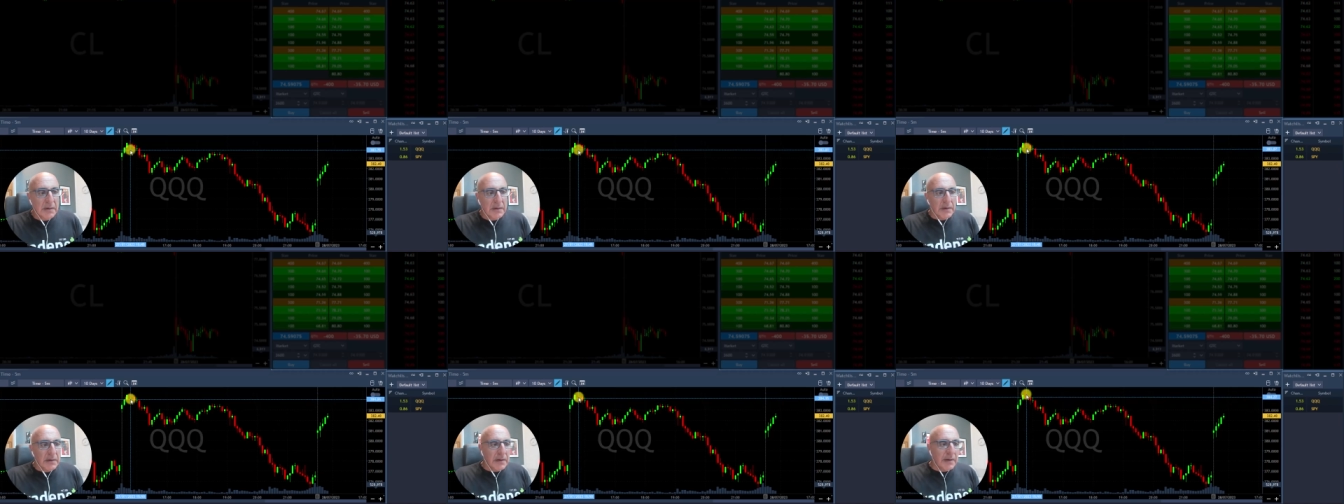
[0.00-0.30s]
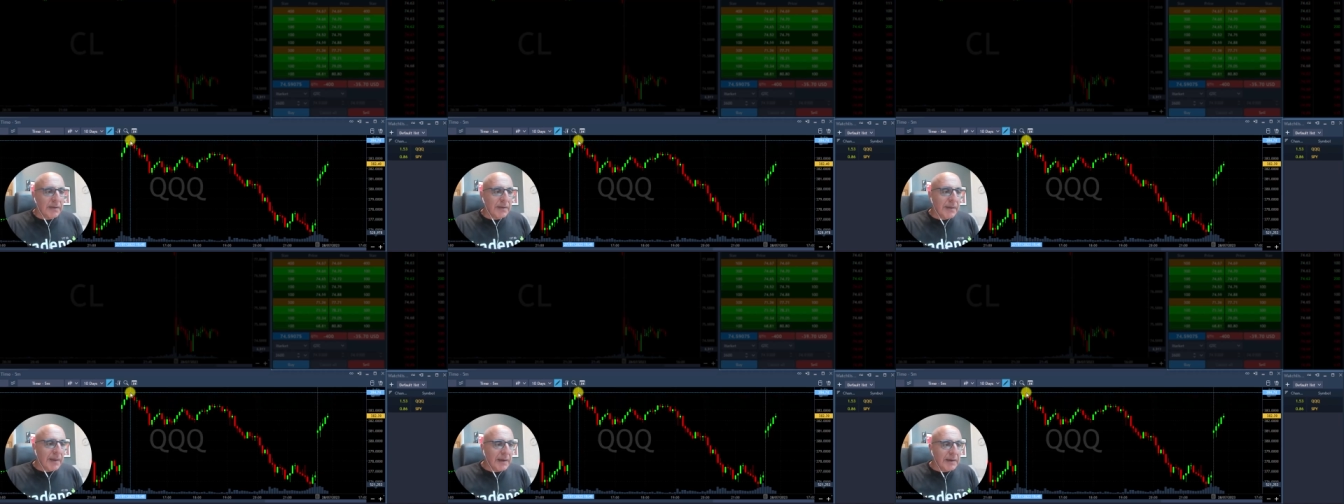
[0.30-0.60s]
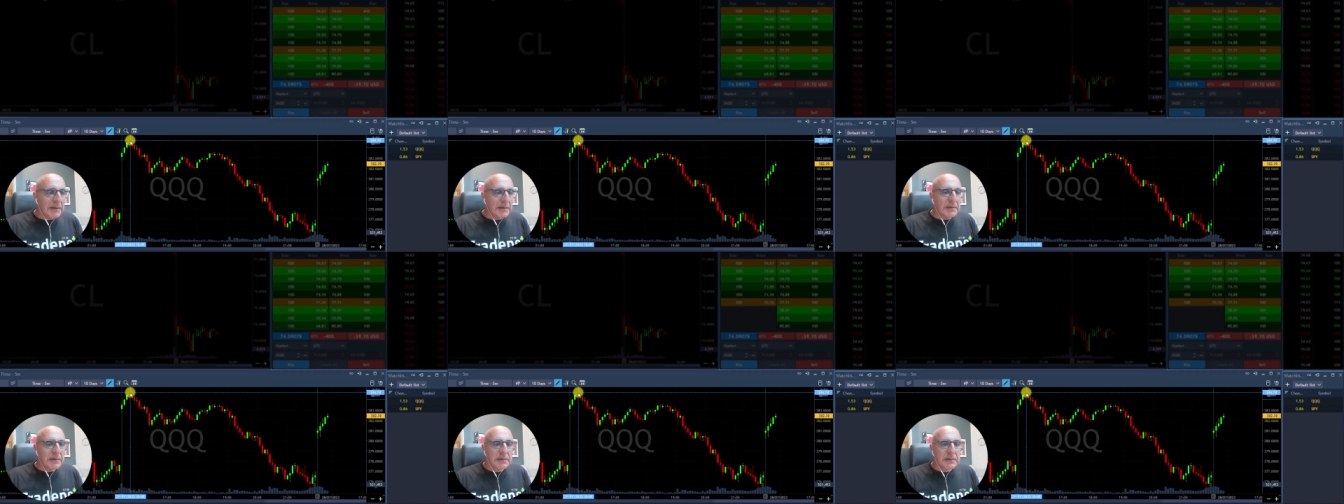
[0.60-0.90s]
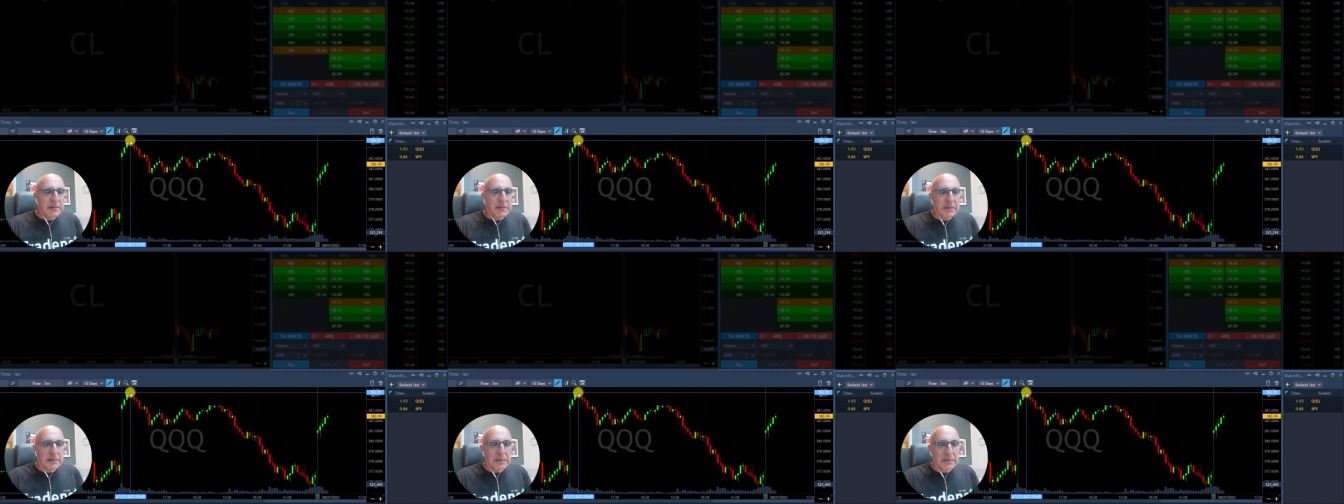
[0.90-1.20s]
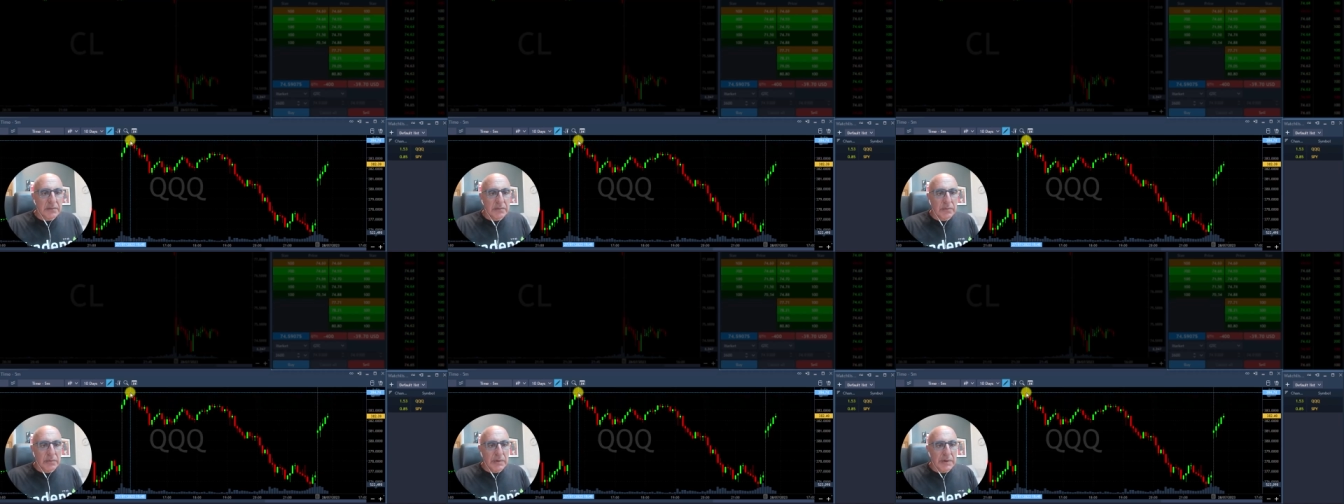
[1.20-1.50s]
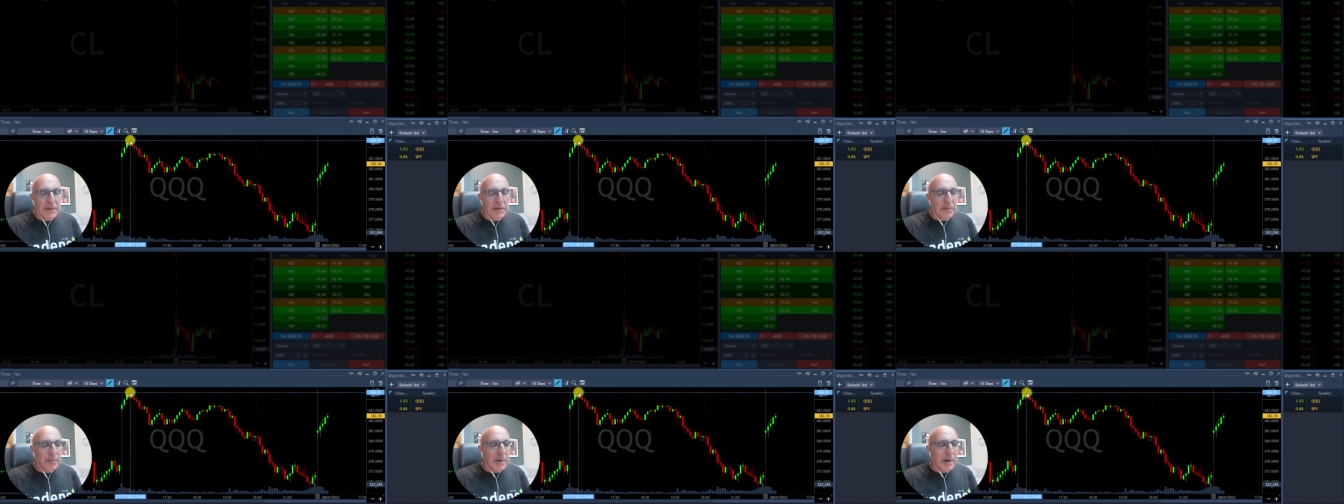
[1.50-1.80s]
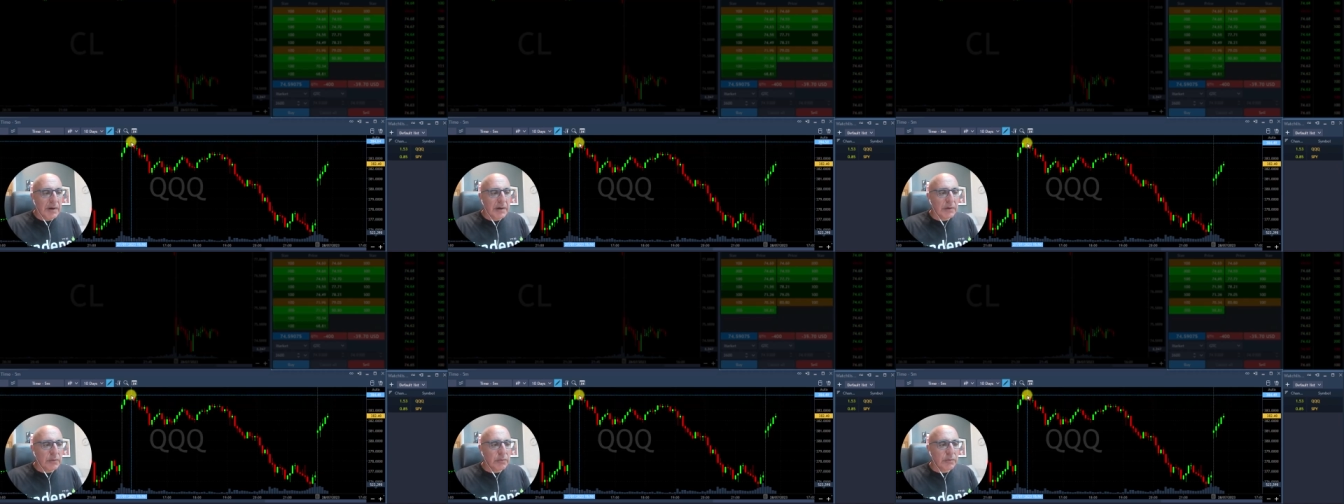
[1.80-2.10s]
And then, when the
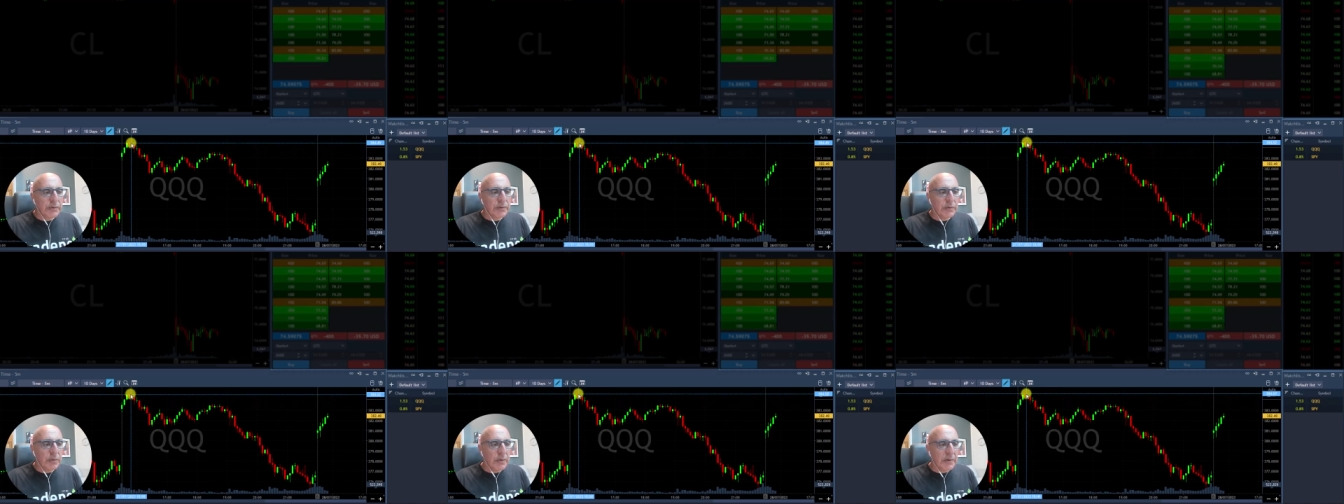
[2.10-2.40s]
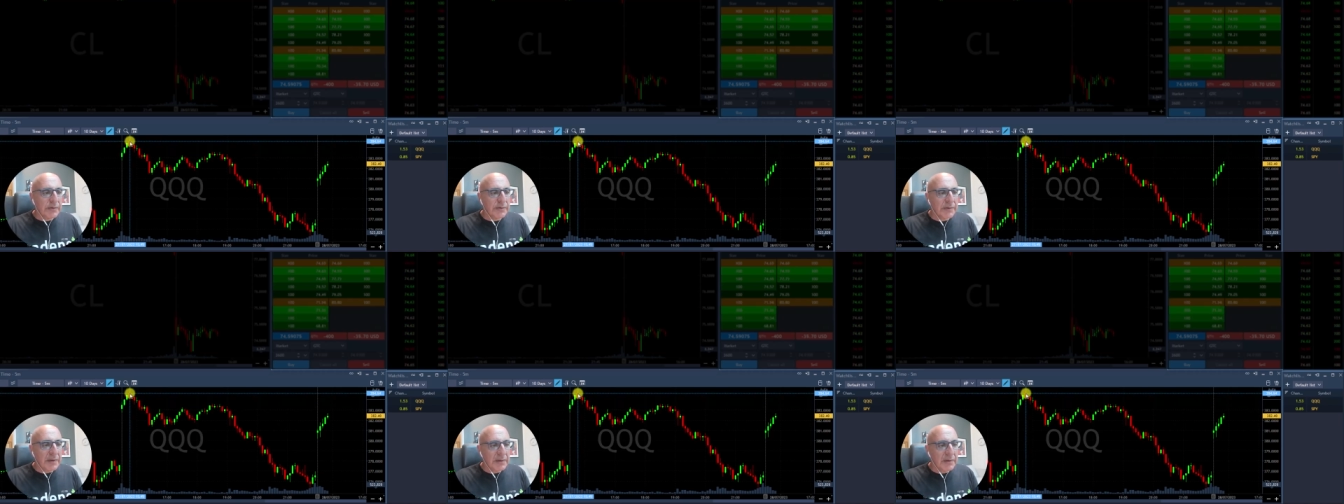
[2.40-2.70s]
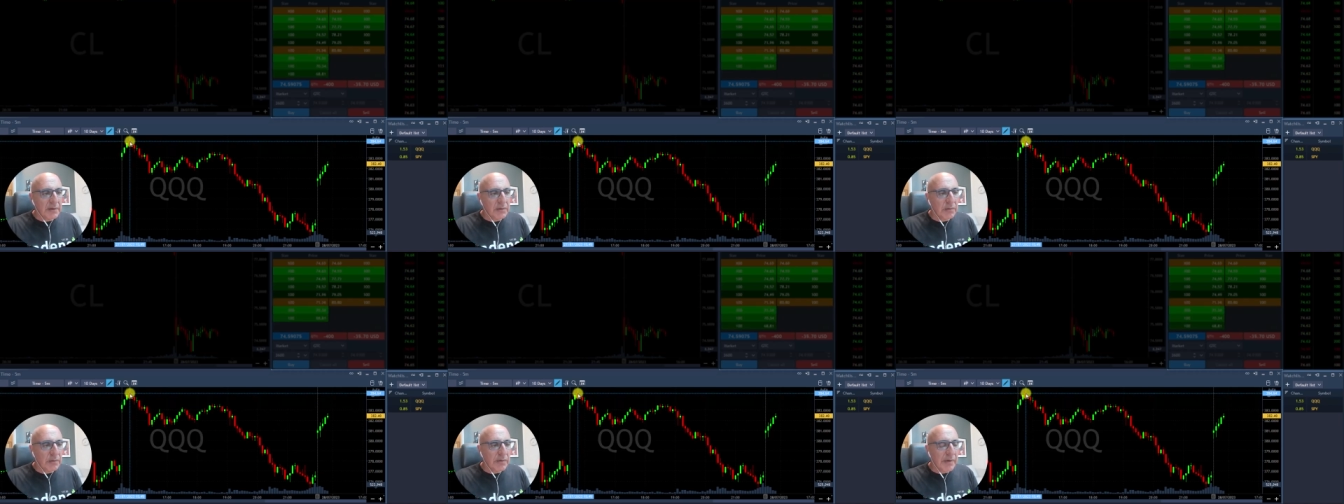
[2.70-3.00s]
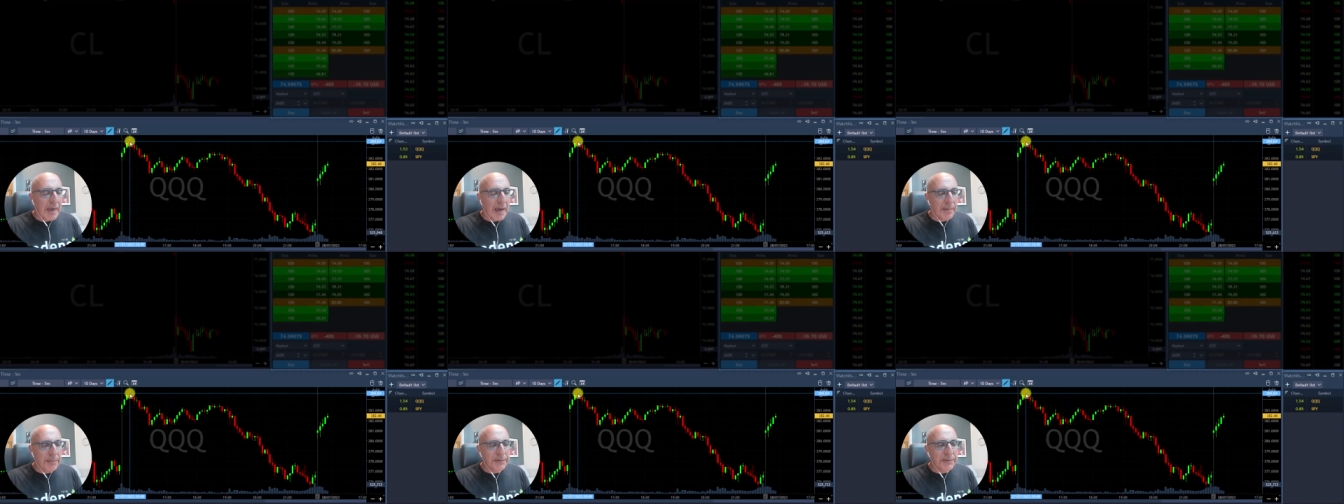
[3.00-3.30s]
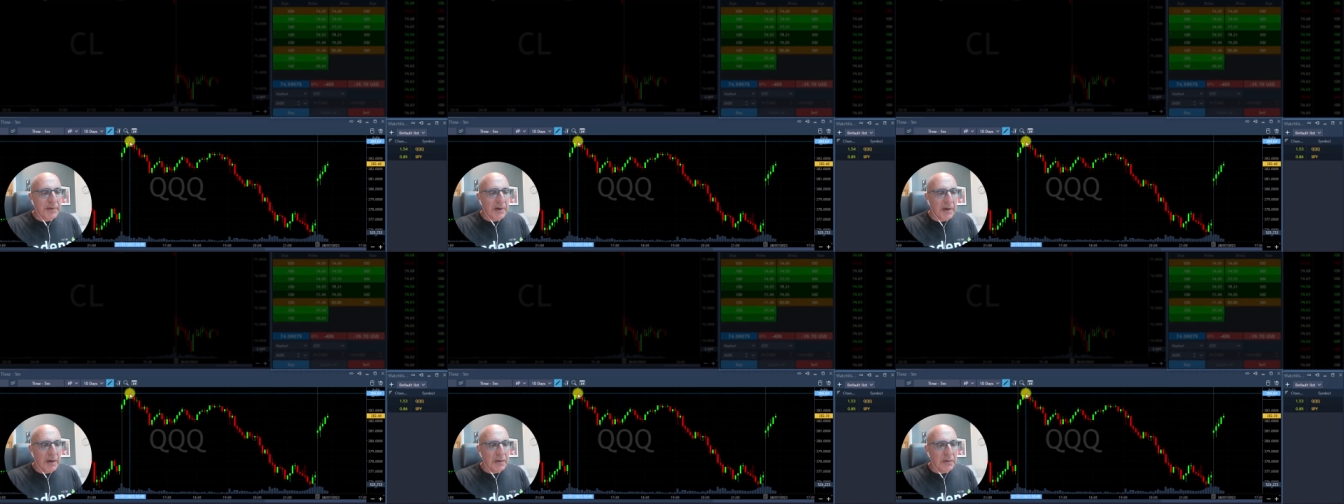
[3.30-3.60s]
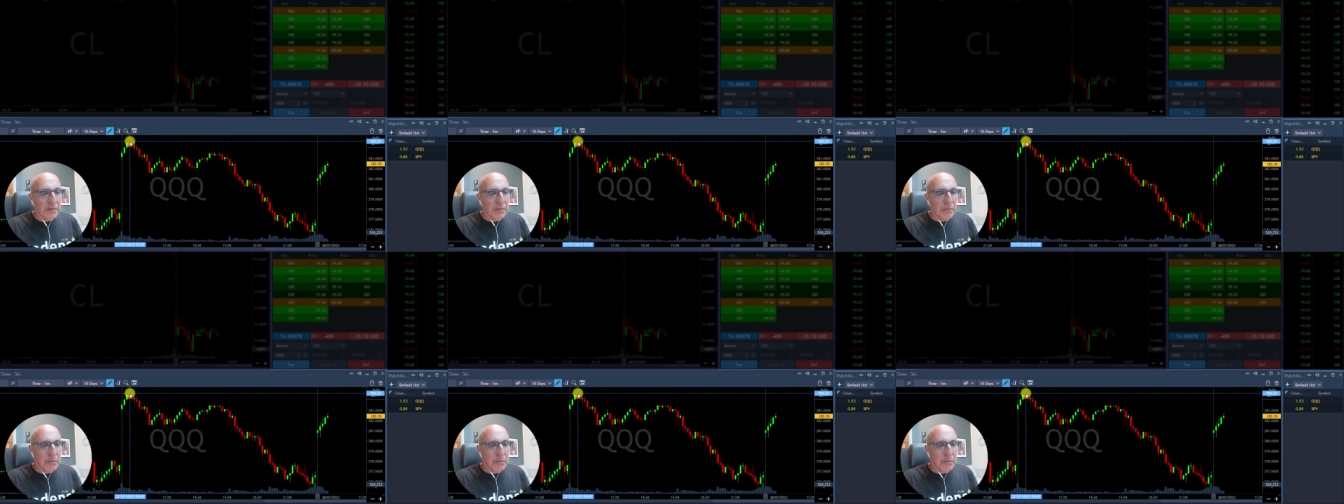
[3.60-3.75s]
market was too extended to the upside,